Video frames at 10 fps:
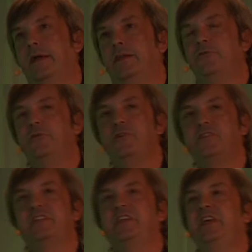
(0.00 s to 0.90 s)
the
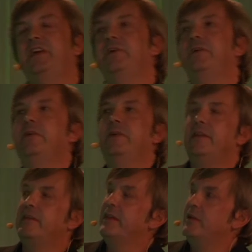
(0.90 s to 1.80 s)
first year,
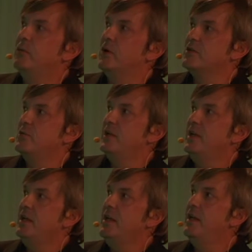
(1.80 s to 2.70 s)
and it was
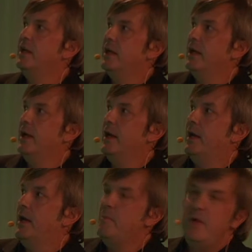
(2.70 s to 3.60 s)
really
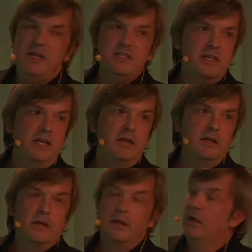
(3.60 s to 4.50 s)

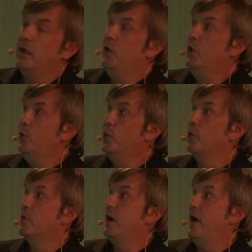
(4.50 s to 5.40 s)
amazing
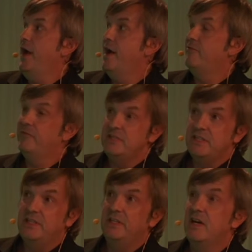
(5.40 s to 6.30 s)
who have
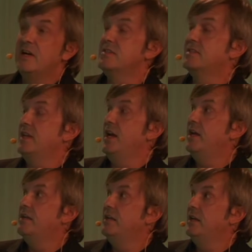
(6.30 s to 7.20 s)
visited us
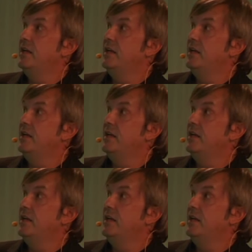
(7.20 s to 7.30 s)
and